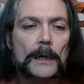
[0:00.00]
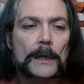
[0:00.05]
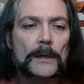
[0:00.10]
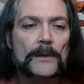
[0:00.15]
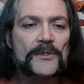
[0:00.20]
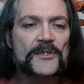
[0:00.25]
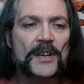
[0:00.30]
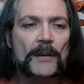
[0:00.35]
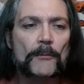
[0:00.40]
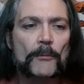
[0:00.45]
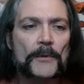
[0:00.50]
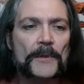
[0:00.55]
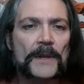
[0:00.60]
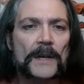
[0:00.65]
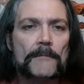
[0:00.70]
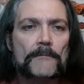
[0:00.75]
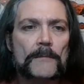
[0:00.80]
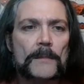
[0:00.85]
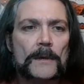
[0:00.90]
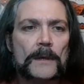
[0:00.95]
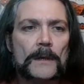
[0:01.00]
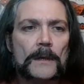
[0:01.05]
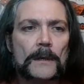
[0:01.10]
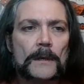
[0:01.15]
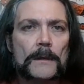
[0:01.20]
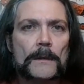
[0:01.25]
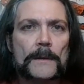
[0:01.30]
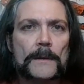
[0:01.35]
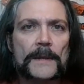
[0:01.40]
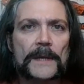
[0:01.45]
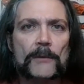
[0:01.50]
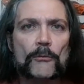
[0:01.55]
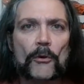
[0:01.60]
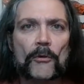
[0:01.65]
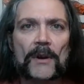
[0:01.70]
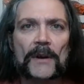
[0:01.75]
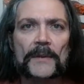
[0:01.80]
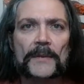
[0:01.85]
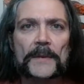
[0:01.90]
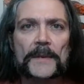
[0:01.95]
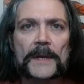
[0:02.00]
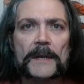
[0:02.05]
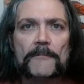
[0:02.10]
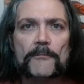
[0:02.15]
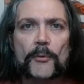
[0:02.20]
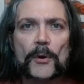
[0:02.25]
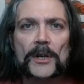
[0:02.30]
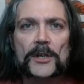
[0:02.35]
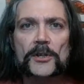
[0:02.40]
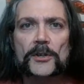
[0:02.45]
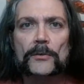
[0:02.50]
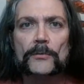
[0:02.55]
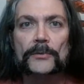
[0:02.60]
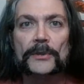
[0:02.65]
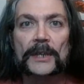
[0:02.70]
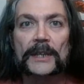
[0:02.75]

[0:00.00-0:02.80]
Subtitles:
some of them they were under the impression